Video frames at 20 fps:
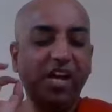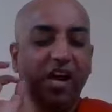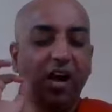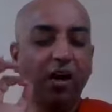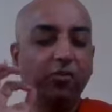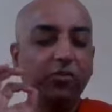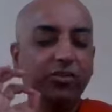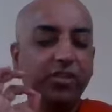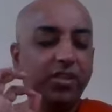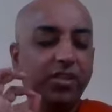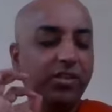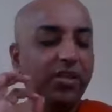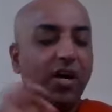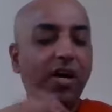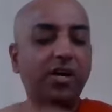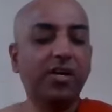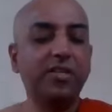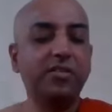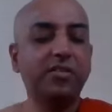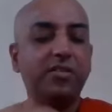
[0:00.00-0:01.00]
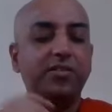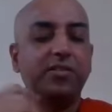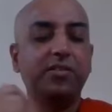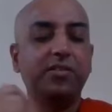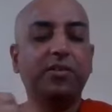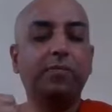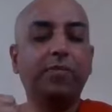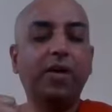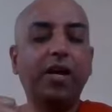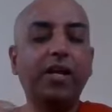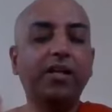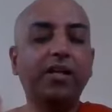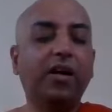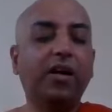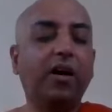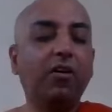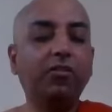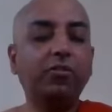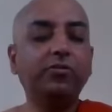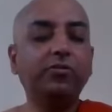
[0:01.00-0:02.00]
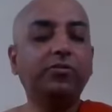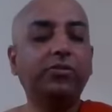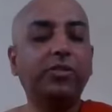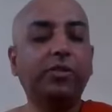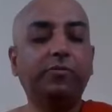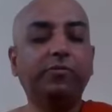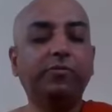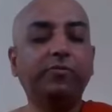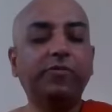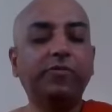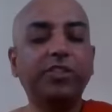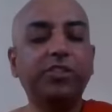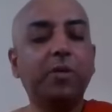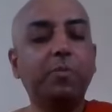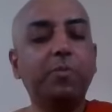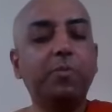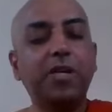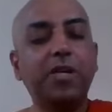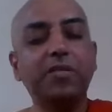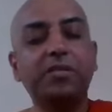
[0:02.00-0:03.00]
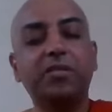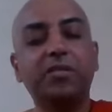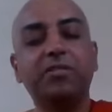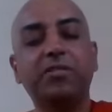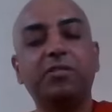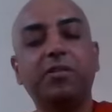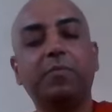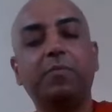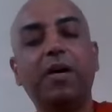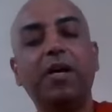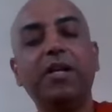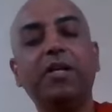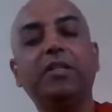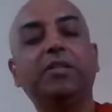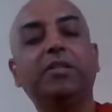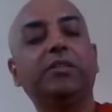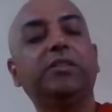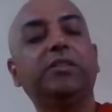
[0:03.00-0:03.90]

How Saddha arises in the mind, how the wisdom arises in the mind,